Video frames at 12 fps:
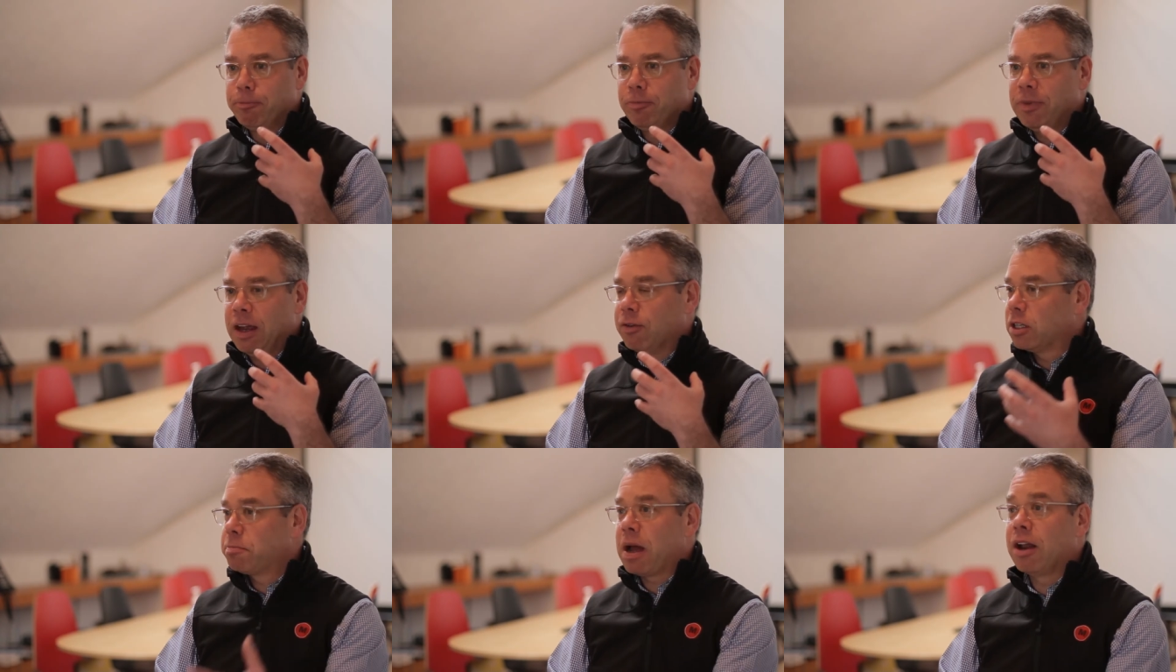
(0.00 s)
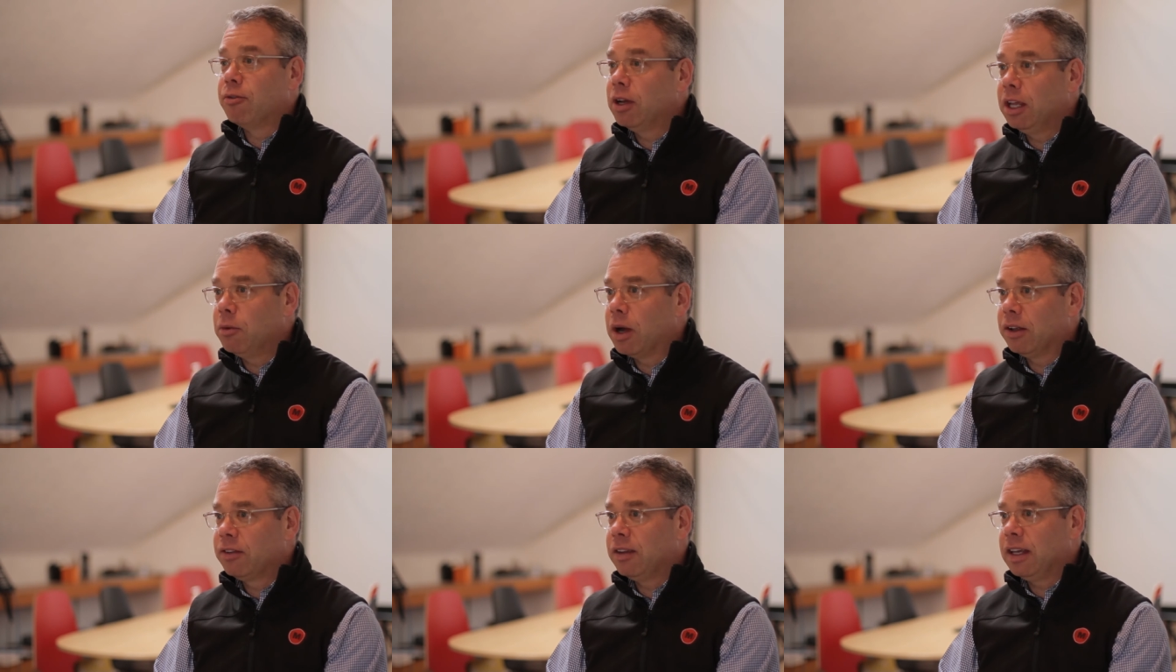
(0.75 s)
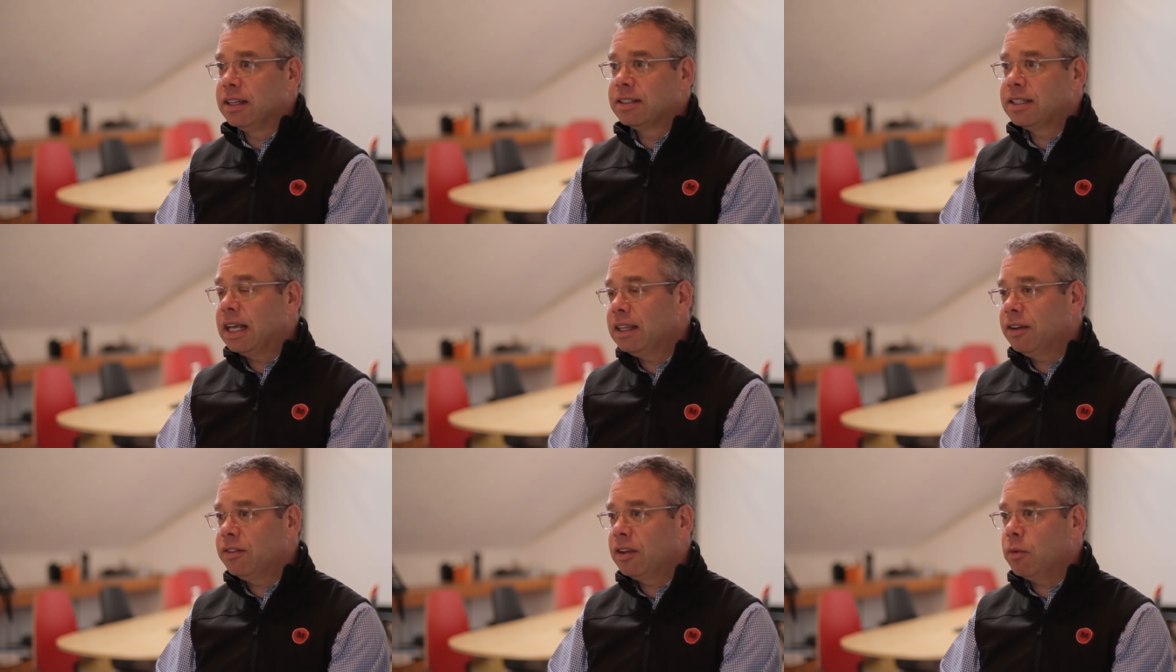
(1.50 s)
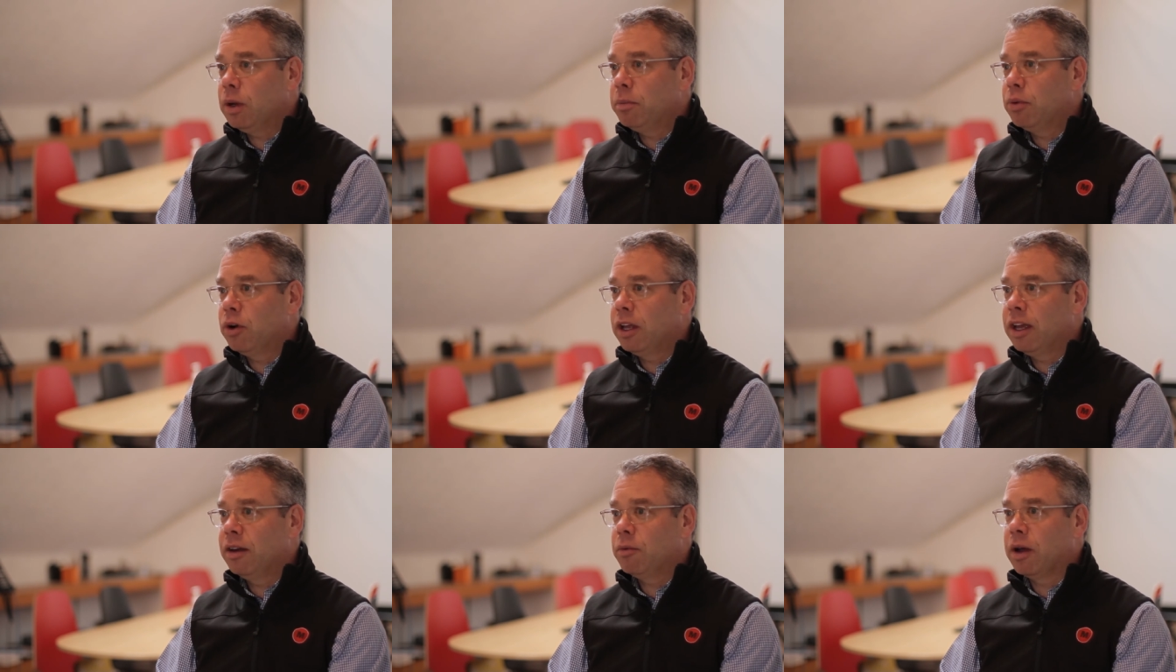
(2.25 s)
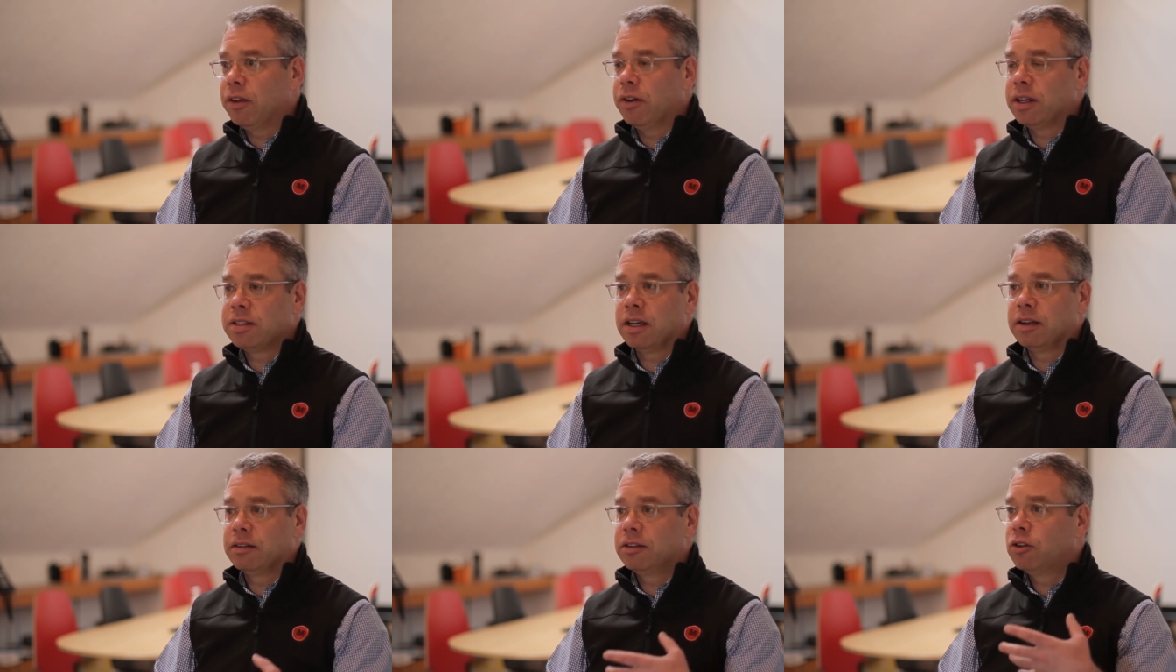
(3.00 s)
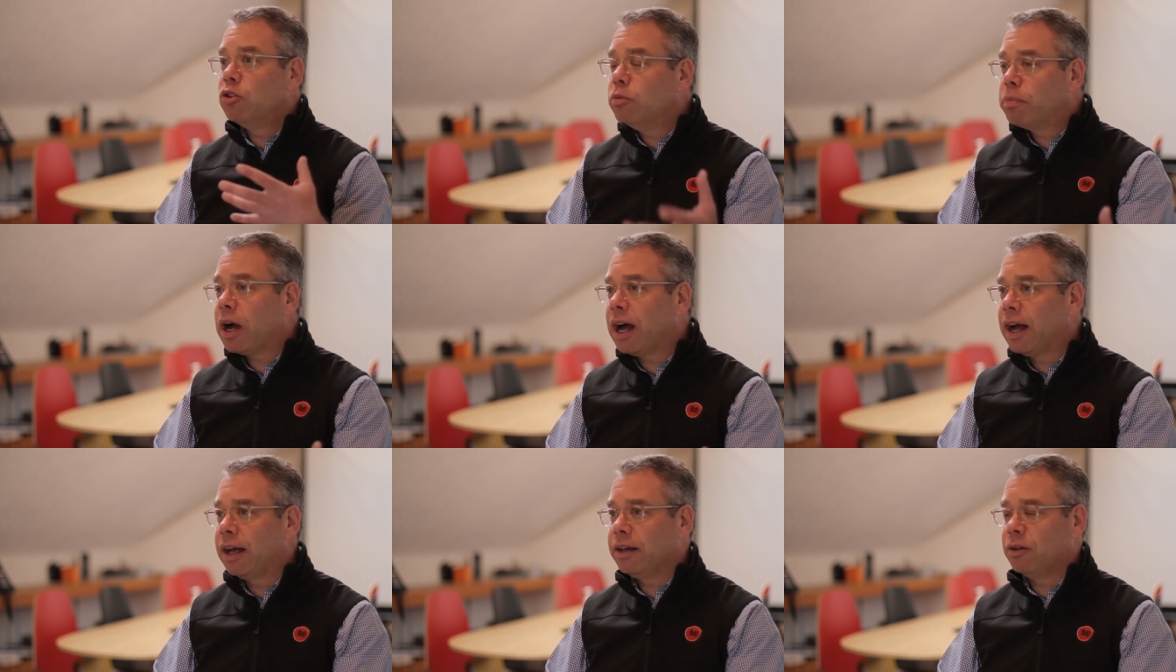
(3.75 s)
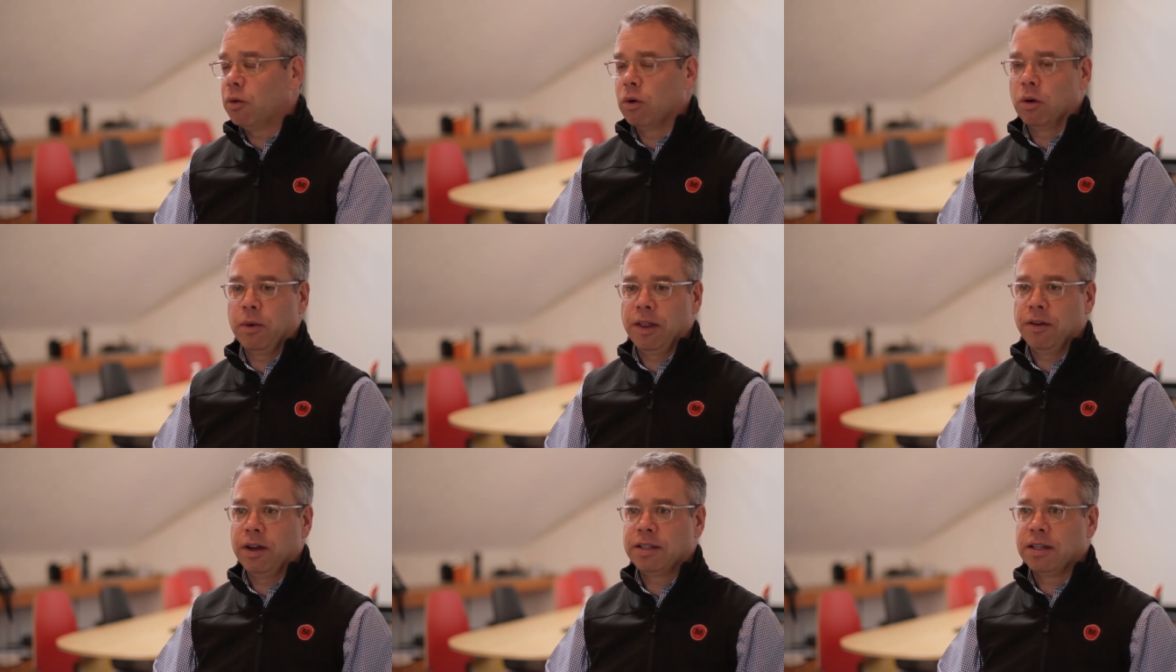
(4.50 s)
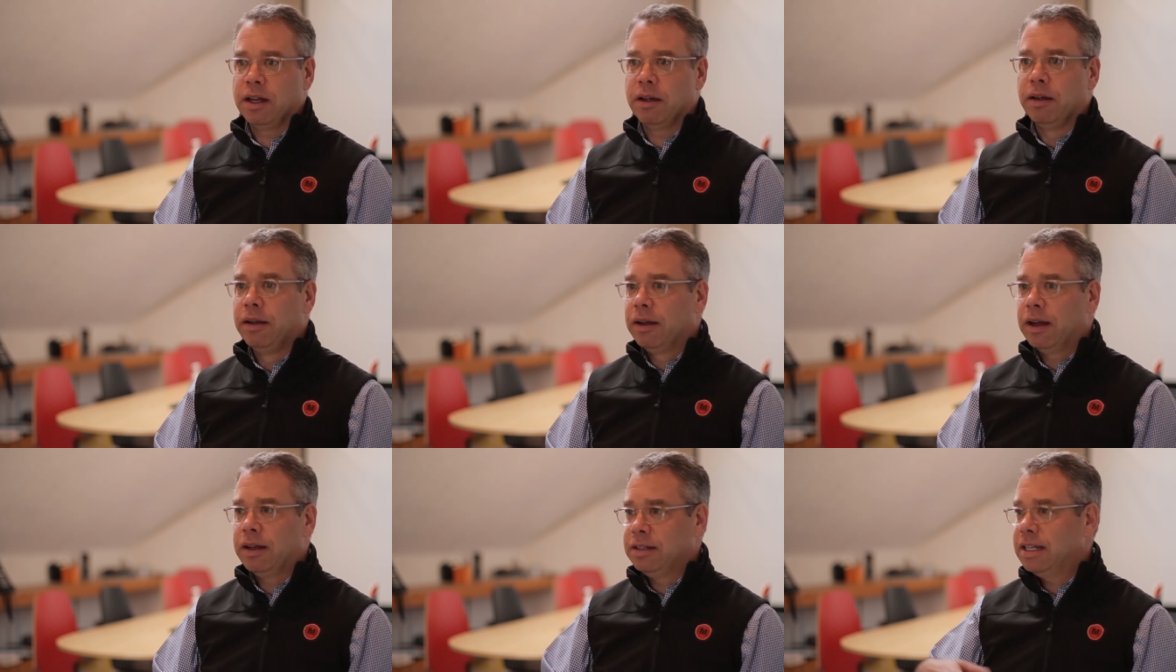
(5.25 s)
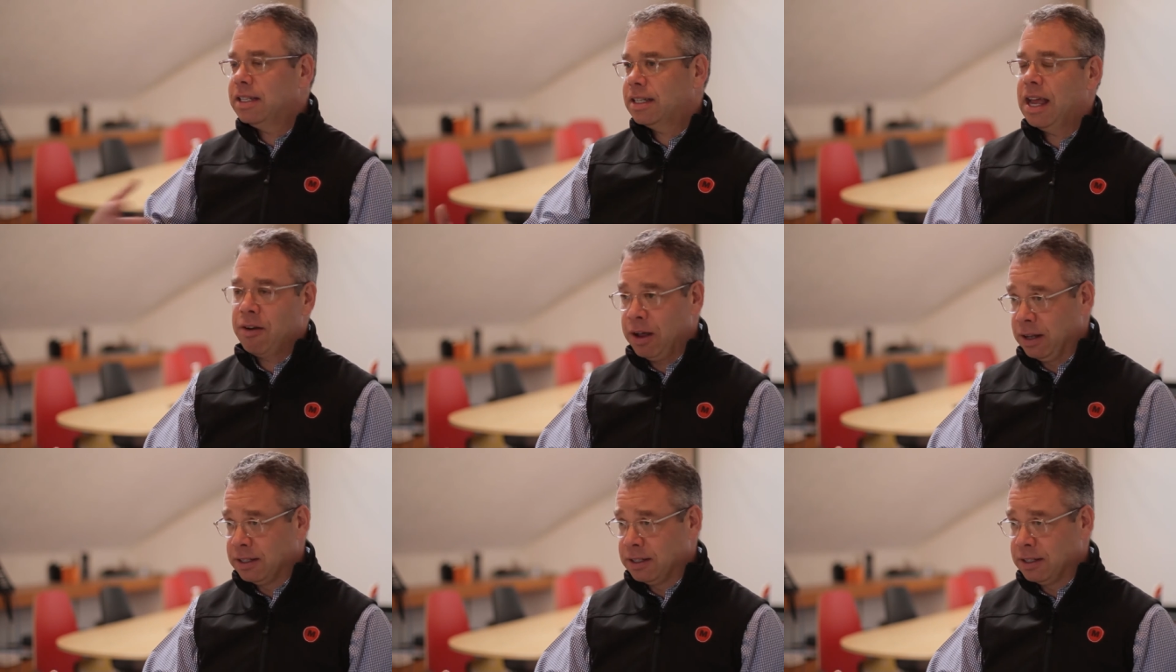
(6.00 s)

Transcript: They respond really well to the incentives that we put in, whether it's a coupon or whether it's a discount on